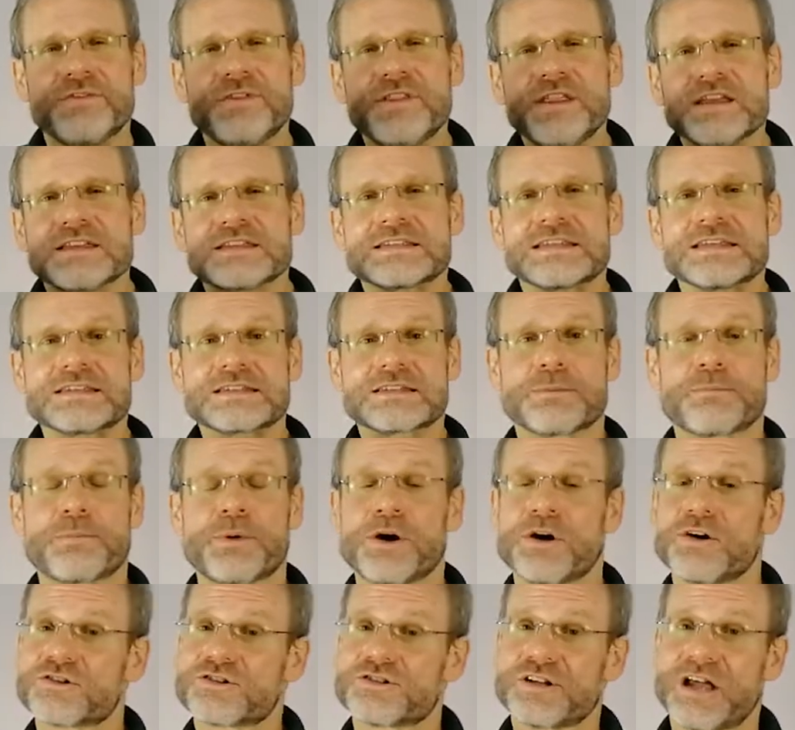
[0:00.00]
this is the
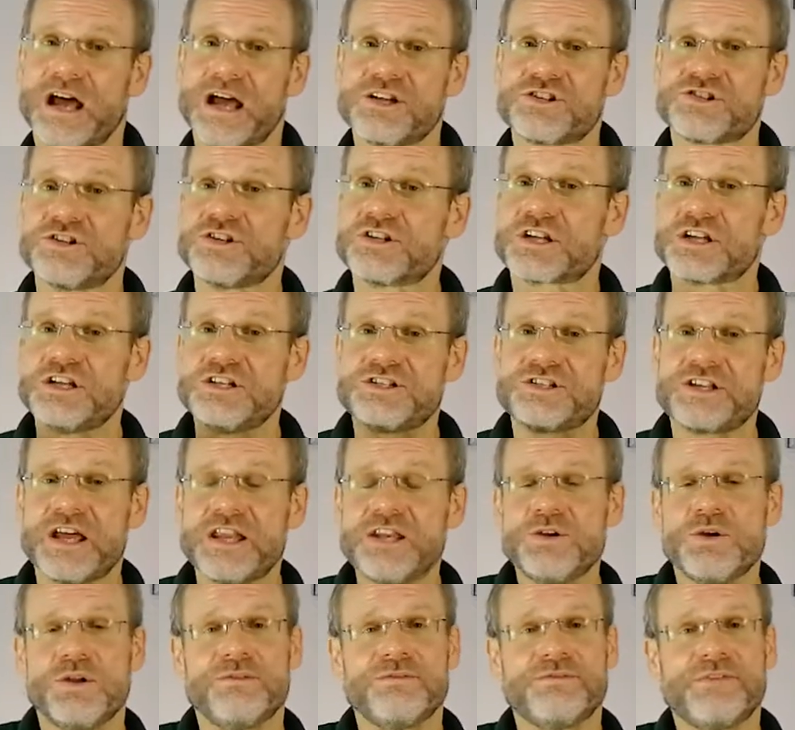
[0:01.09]
person I should
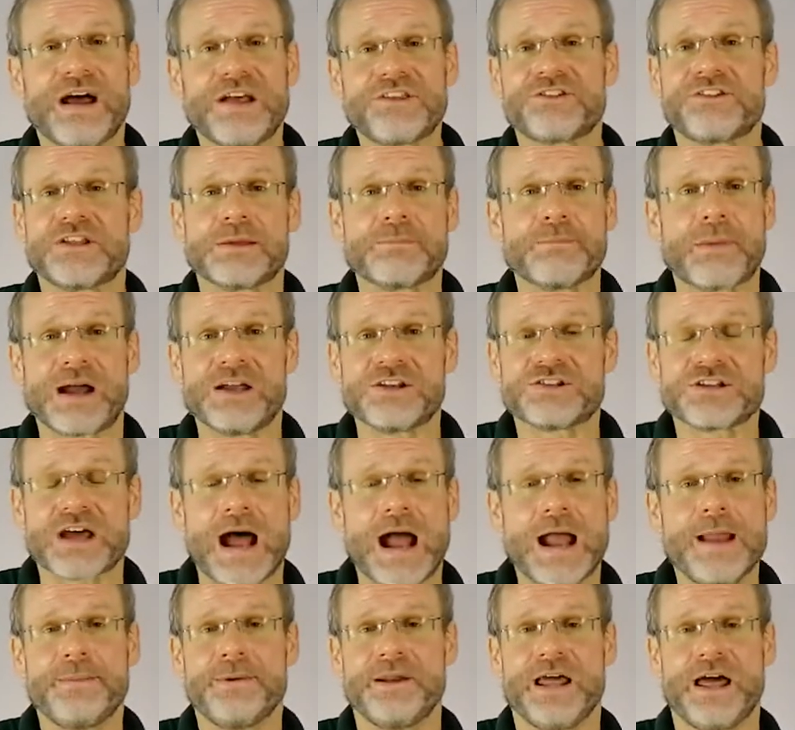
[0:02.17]
continue investing my
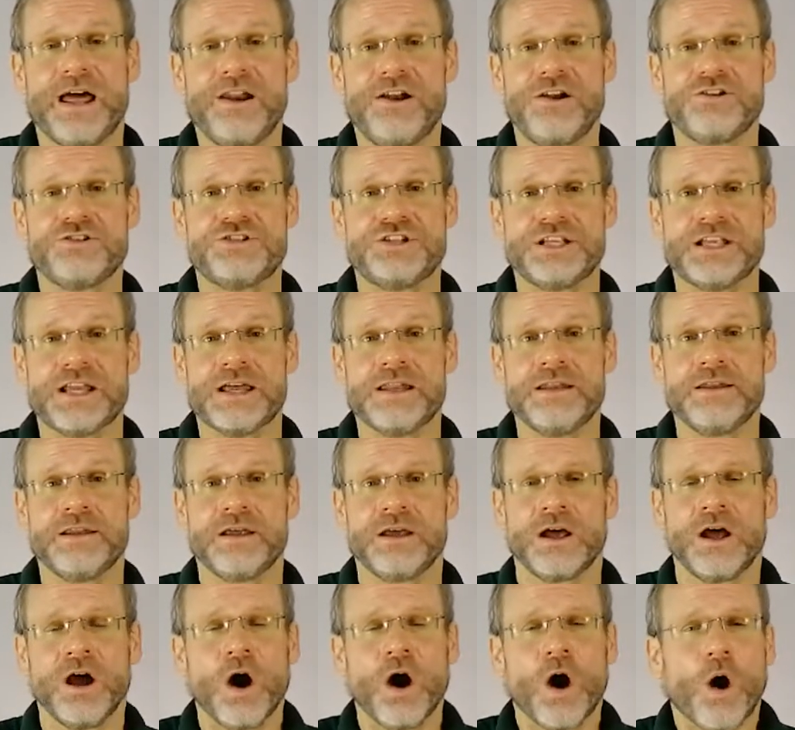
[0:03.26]
time and energy in,
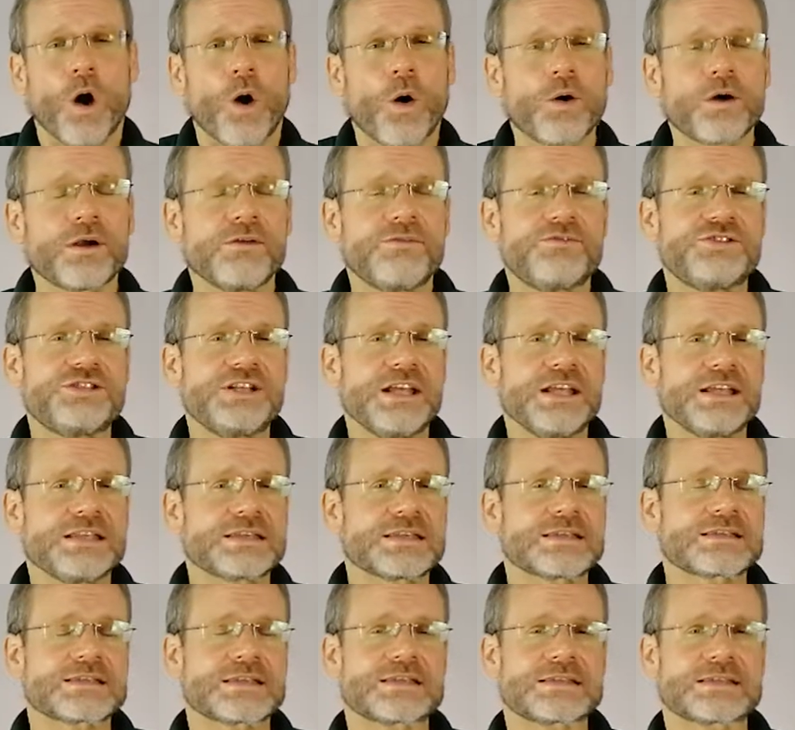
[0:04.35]
or if
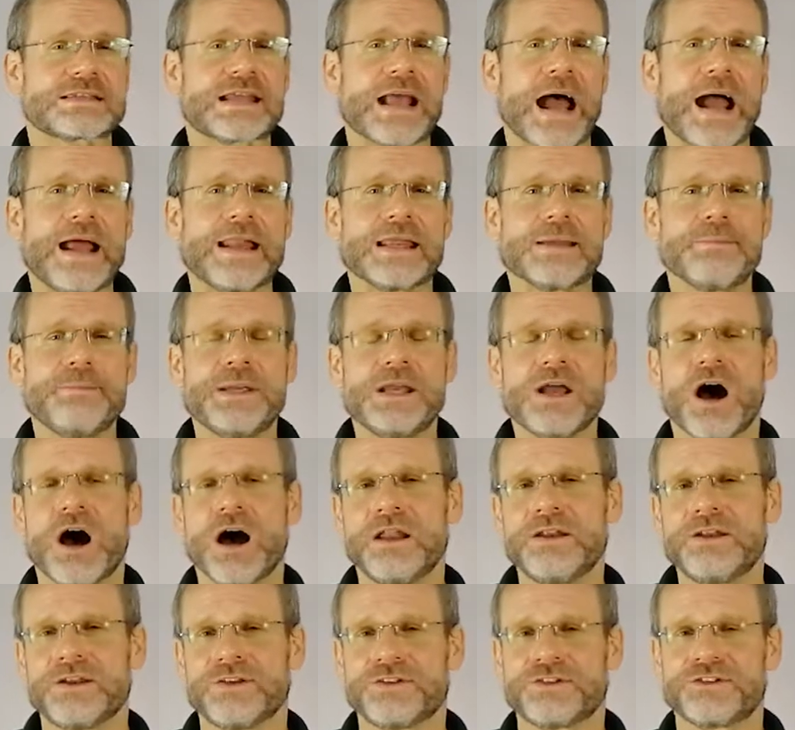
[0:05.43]
Jesus is guiding me on
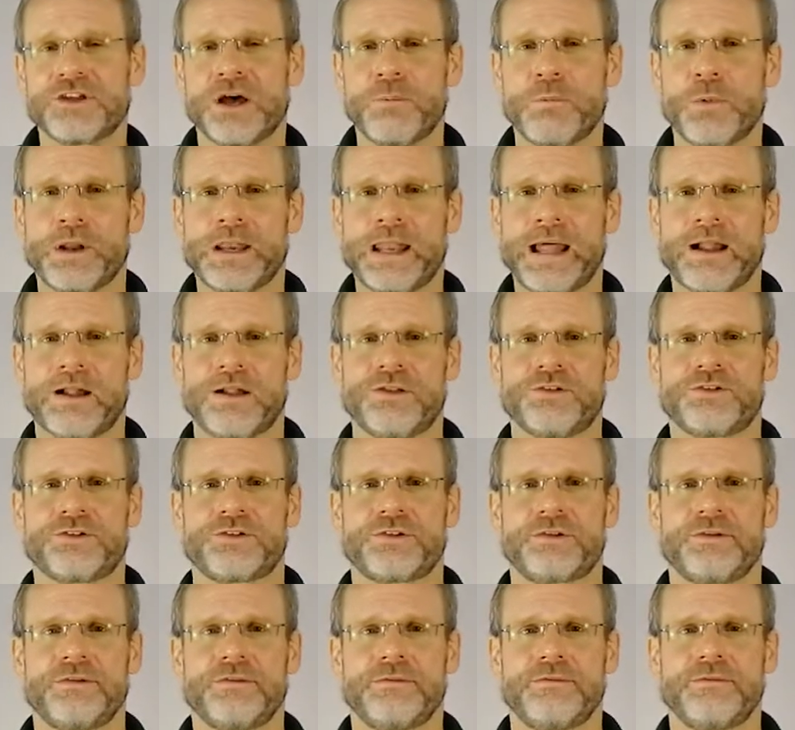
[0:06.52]
to someone else?
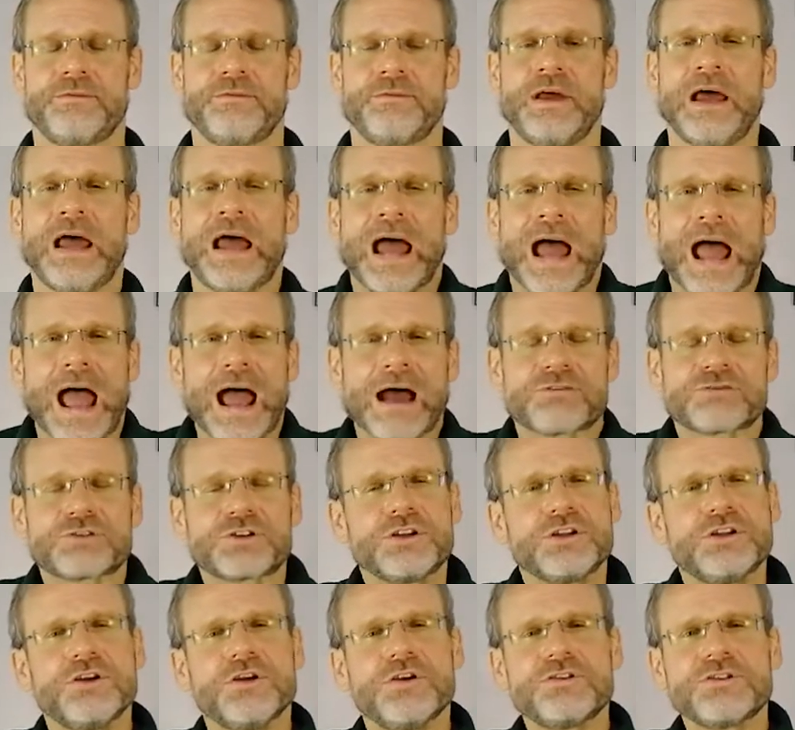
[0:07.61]
After
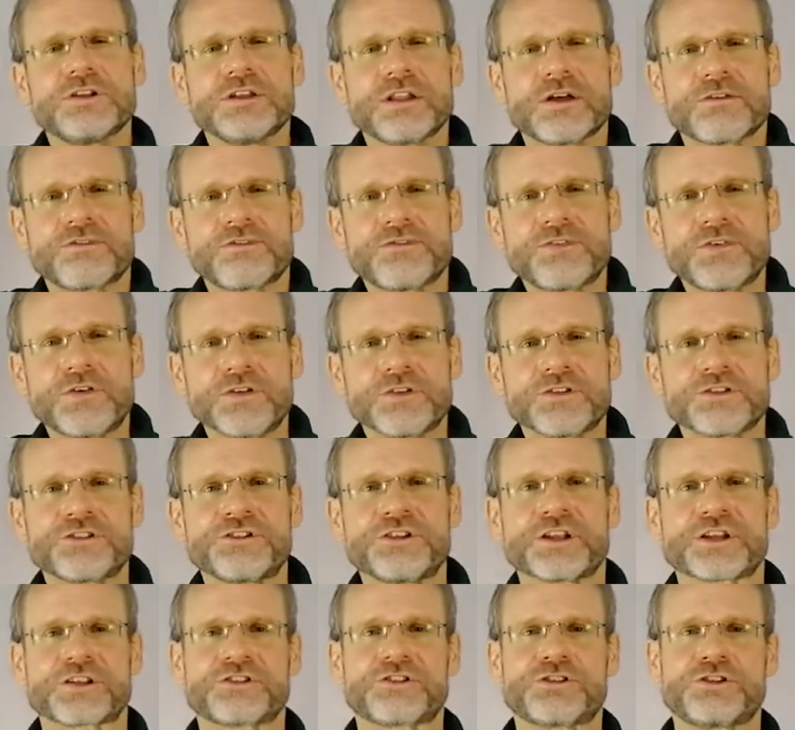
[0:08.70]
using the first
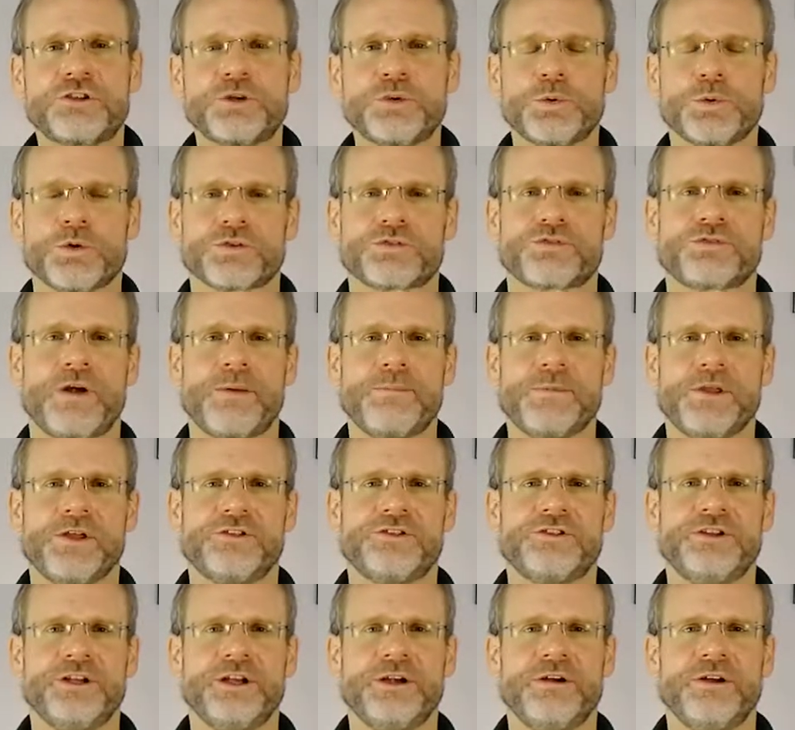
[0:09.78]
six tools from this
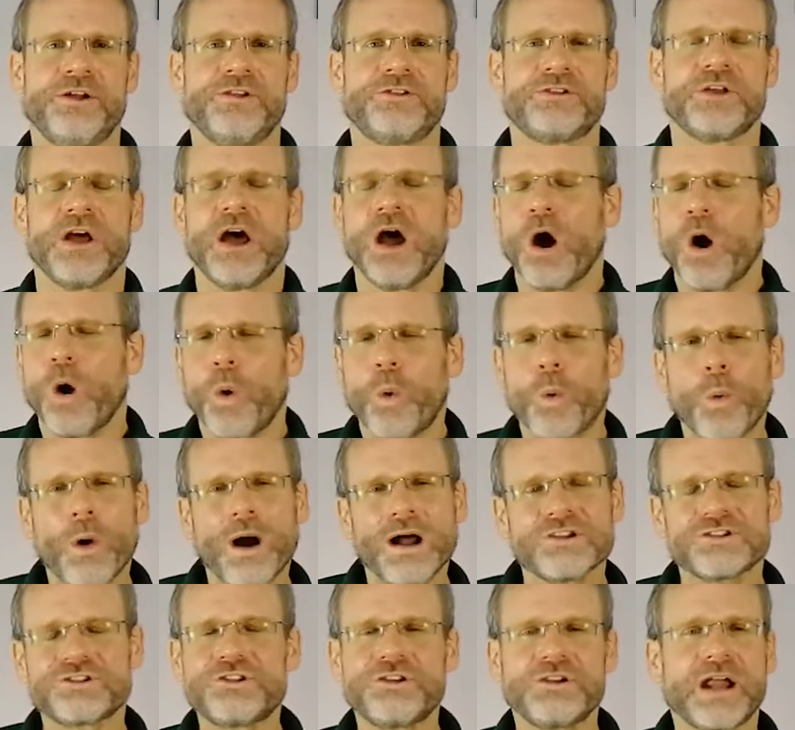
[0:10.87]
series,
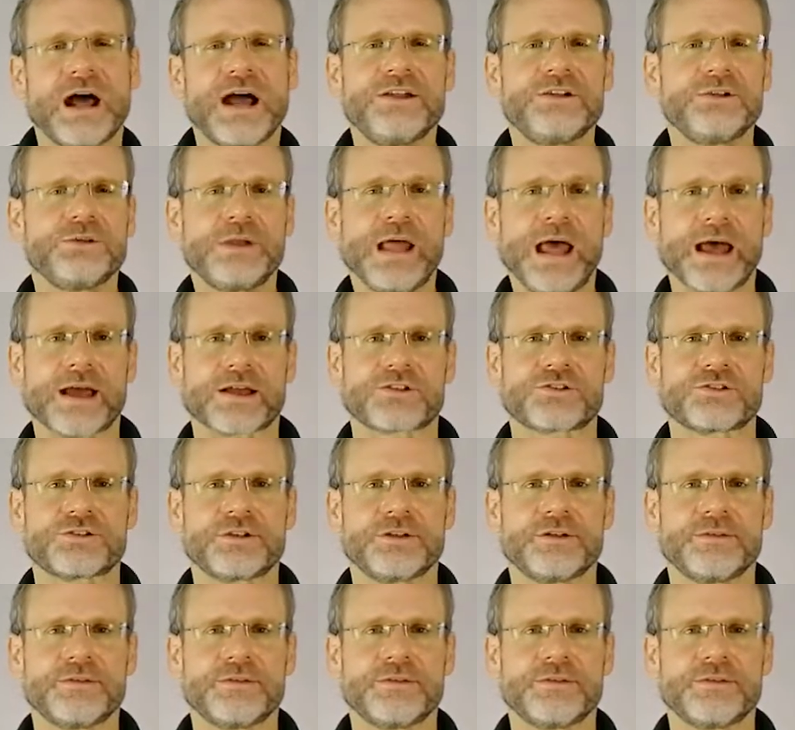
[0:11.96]
what should I do next?